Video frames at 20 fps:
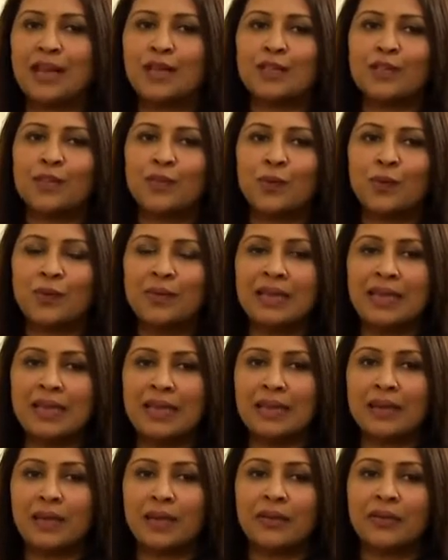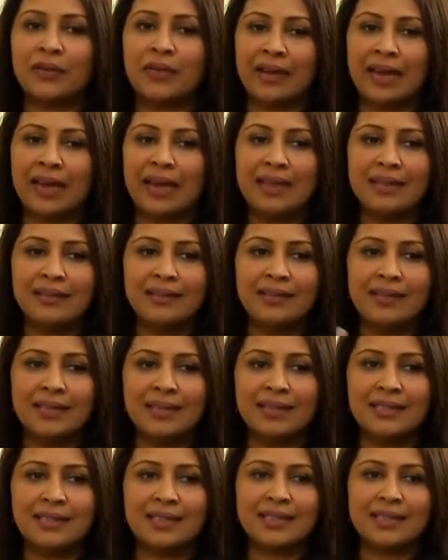So, we rate
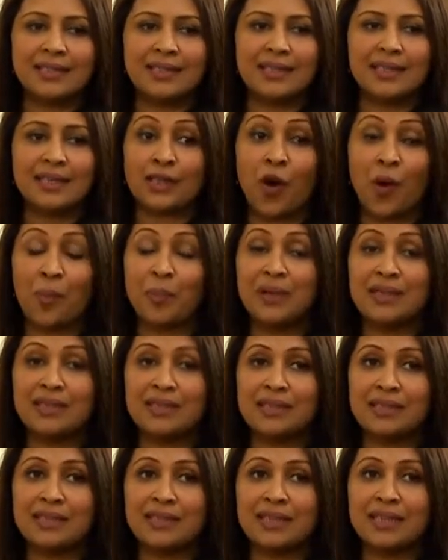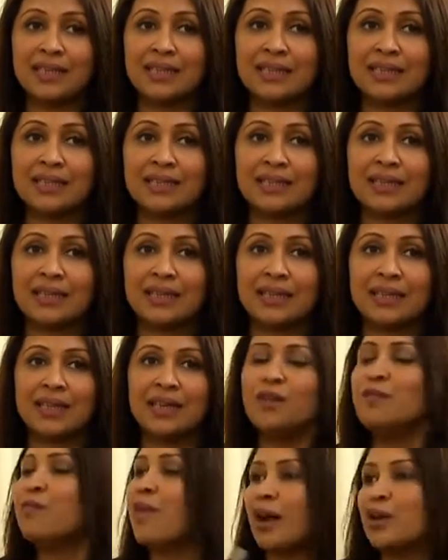these competencies
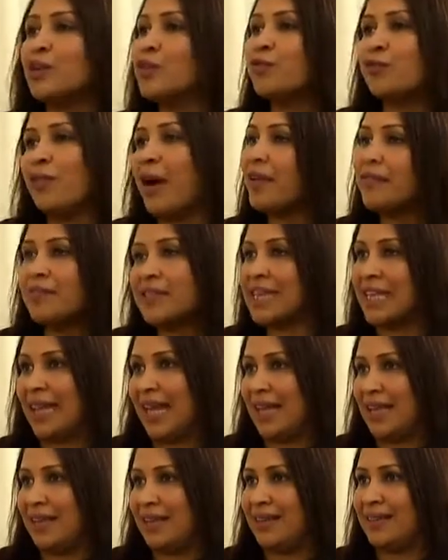in 1 to 5 scale.